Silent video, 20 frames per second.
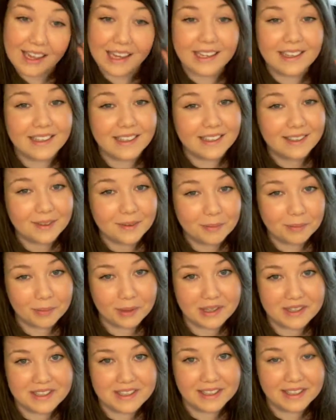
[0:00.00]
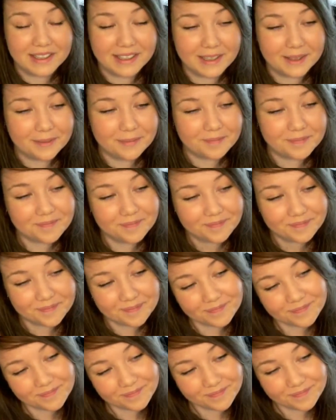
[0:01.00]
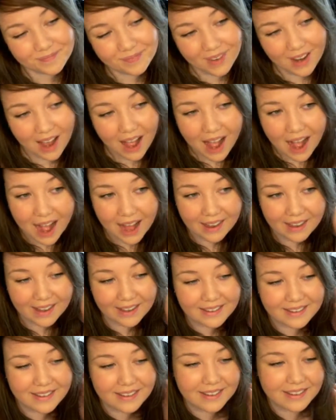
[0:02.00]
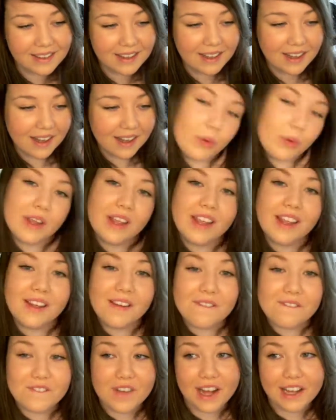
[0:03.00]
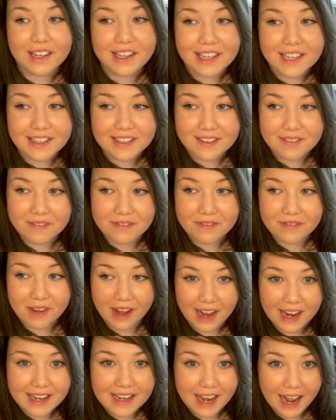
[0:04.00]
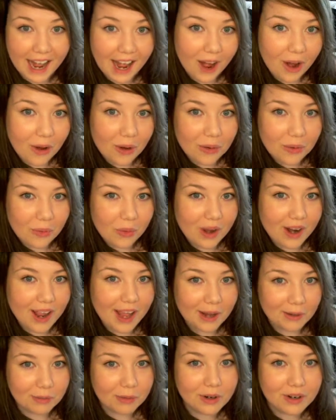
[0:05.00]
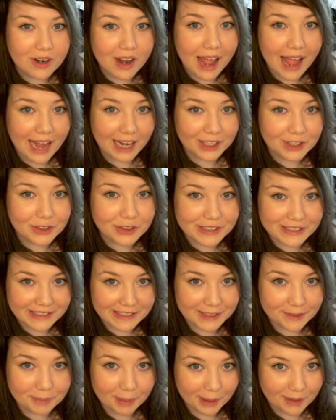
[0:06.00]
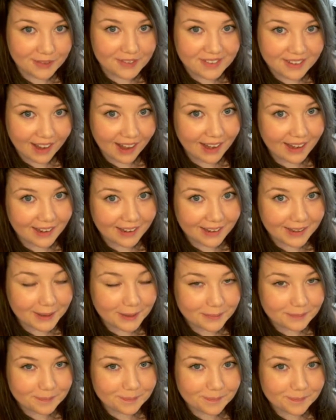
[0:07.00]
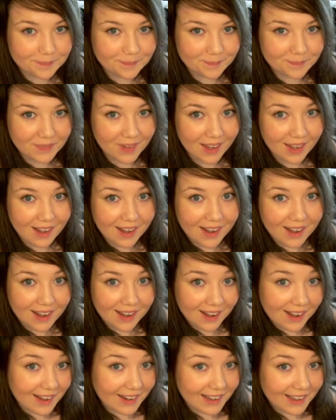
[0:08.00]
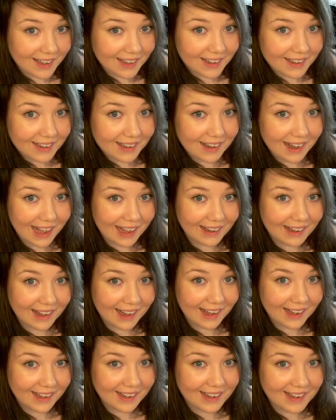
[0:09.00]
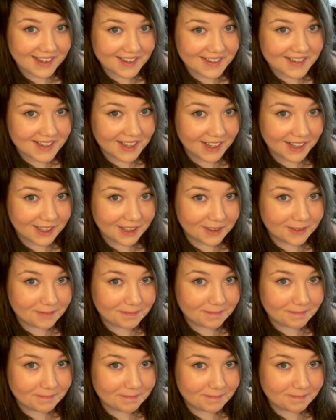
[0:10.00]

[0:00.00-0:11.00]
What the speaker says: liked it, personally. I liked it. We finally get to find out what Edward actually smells like. Honey, lilac, and sun.